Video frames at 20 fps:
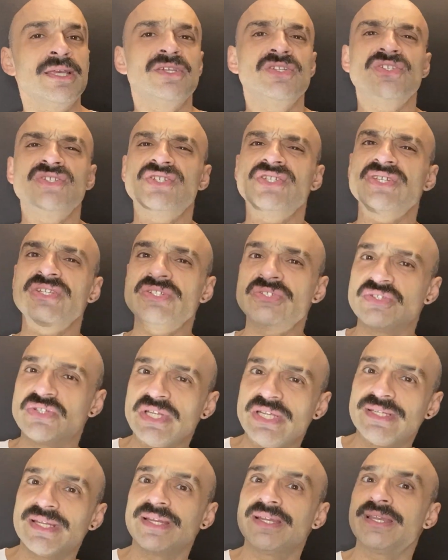she
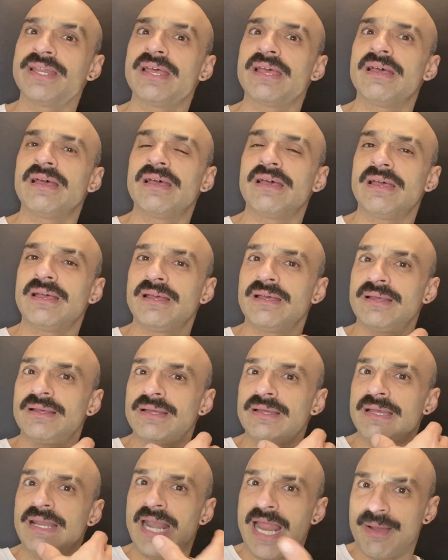didn't
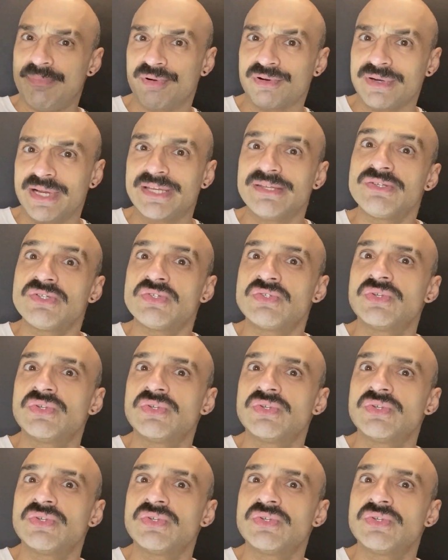elaborate